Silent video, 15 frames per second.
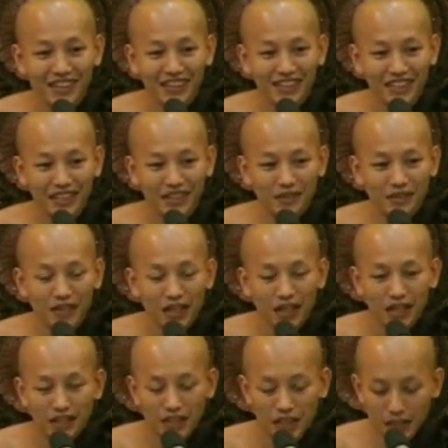Yeah,
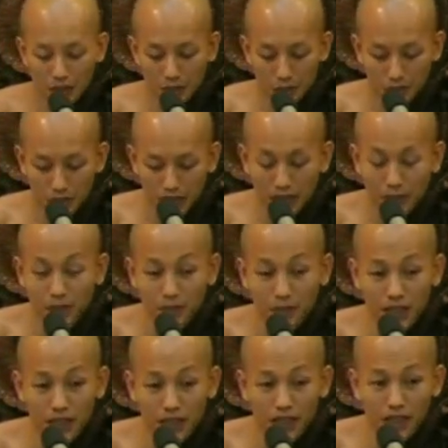there are many
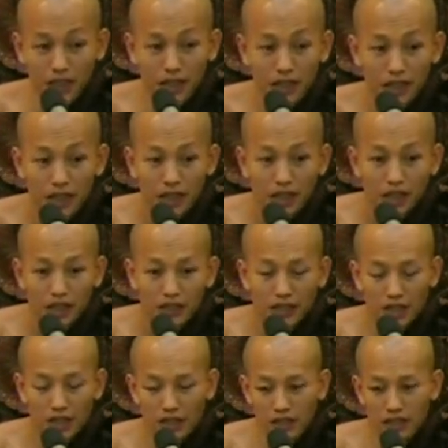people.
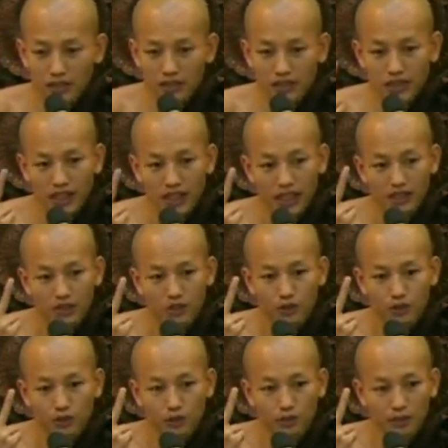Now is the
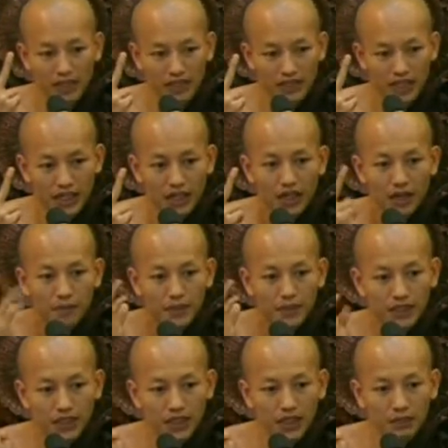2%,
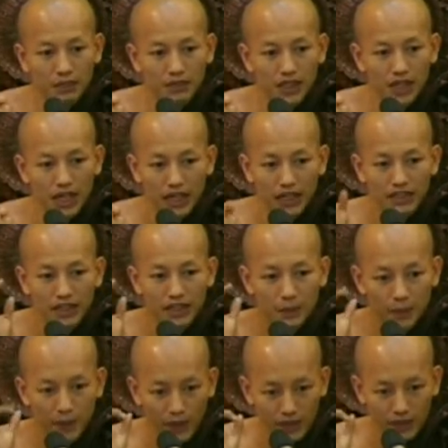Pichika Buddha and the
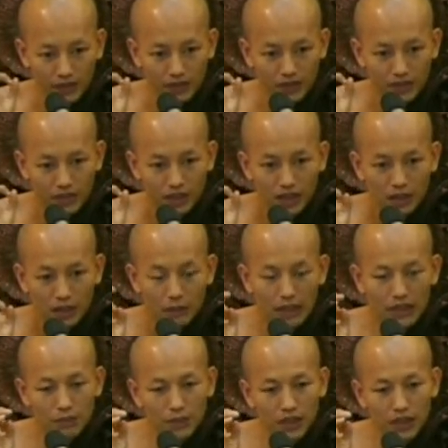prince.
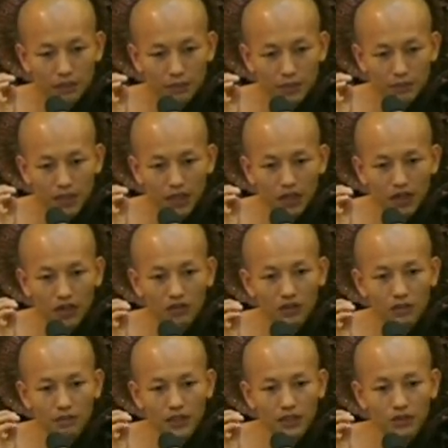But many people
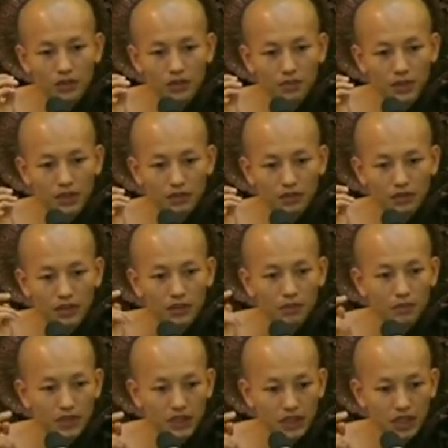only pay respect to the
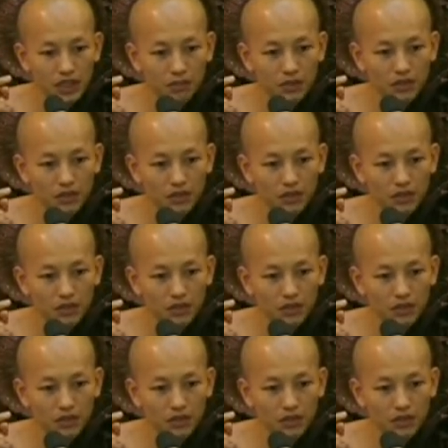Pichika